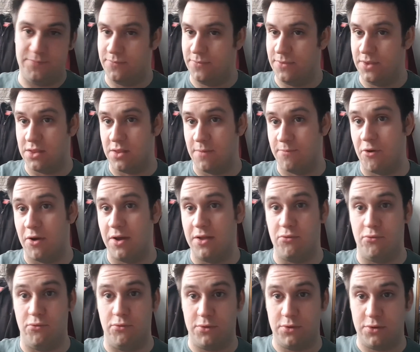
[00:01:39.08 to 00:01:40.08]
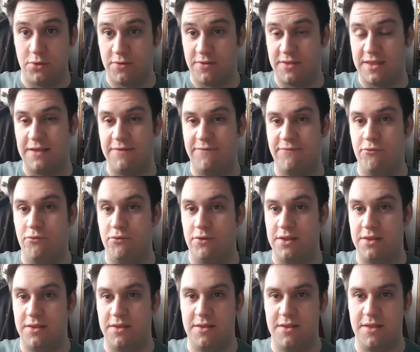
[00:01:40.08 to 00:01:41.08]
surprise or good thing for
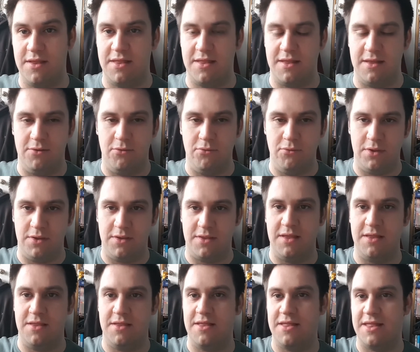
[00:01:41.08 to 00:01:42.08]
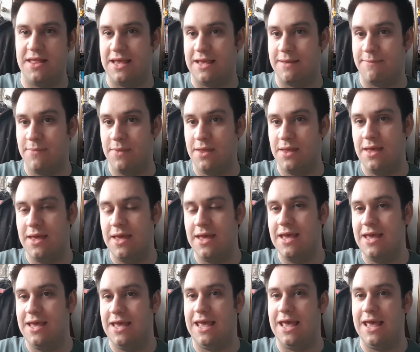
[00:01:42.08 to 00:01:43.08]
audiences to see him
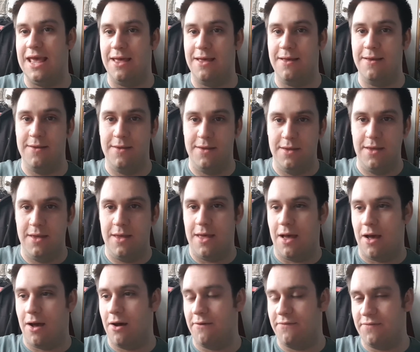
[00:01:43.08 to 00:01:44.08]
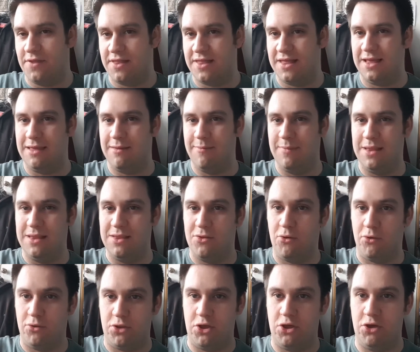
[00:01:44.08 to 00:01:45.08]
here, after seeing him in
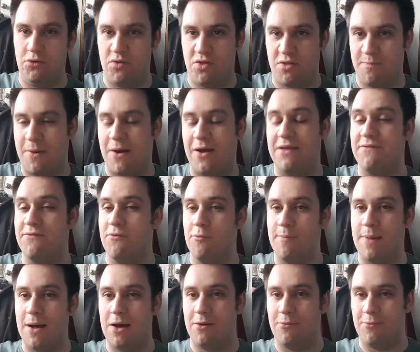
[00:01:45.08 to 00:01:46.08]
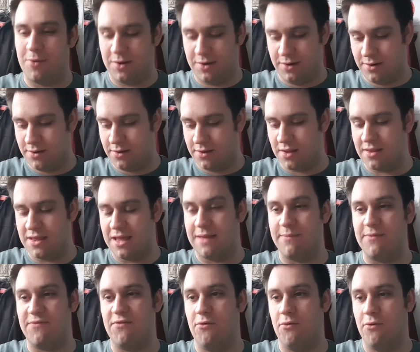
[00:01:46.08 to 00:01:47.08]
Doctor Who Spyfall Part 1 the day
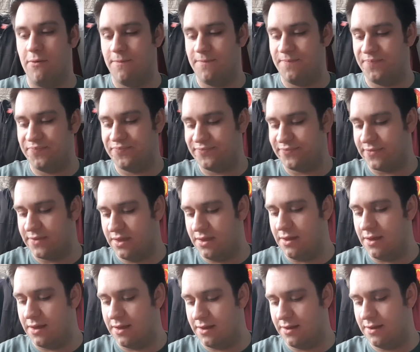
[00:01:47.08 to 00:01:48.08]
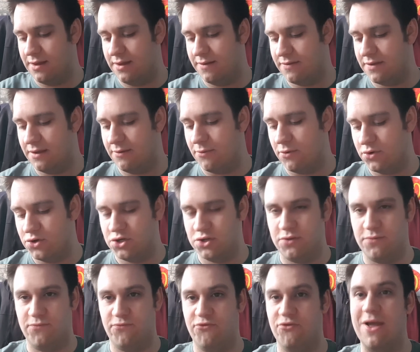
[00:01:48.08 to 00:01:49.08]
before, if they
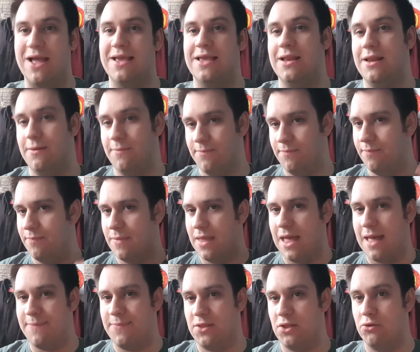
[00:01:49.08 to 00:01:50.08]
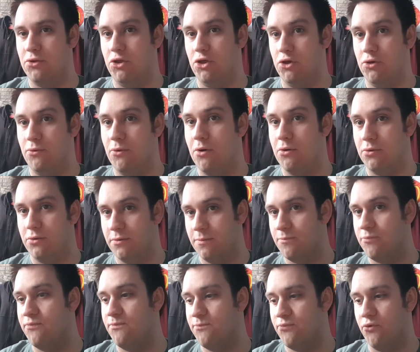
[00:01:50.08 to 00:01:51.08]
watched Dracula Episode 2 on the
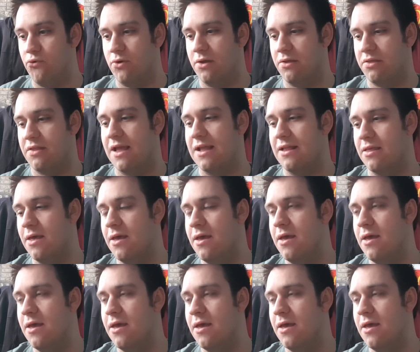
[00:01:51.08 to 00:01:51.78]
broadcast date.